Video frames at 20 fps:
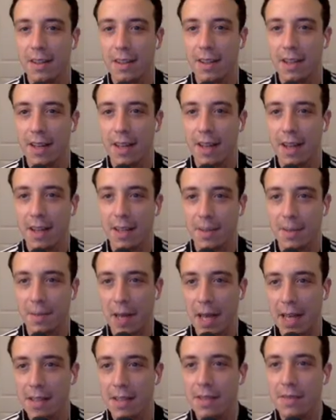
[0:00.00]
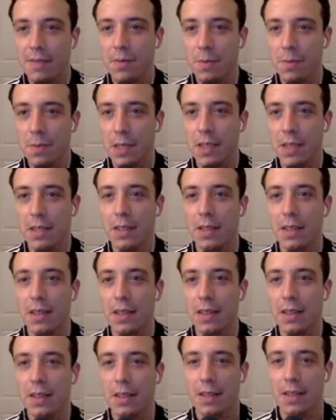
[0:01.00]
It has a passive
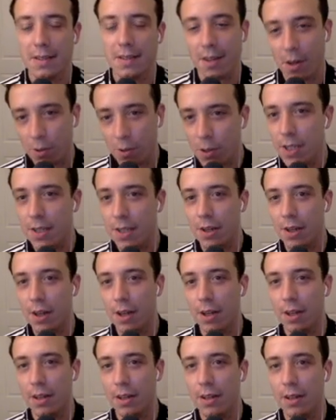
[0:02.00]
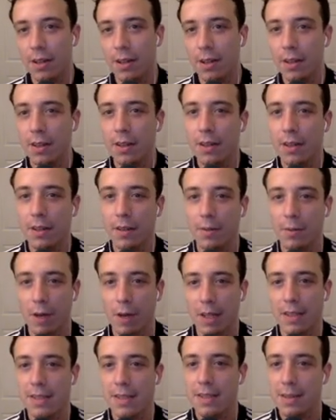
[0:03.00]
ability that's always on
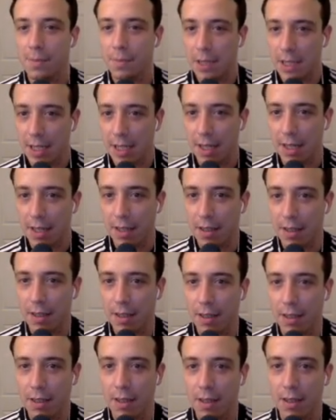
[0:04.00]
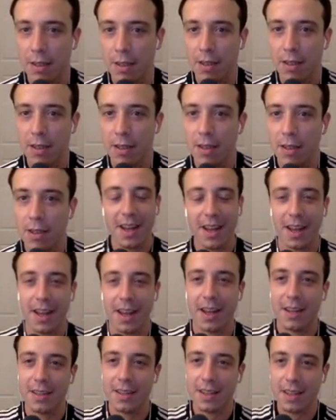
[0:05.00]
while it's in play,
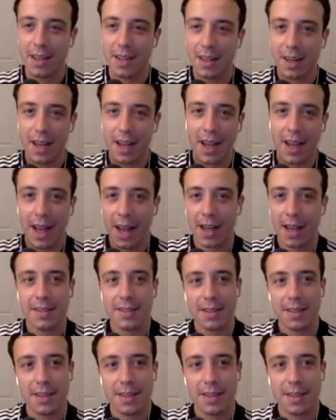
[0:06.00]
and it adds an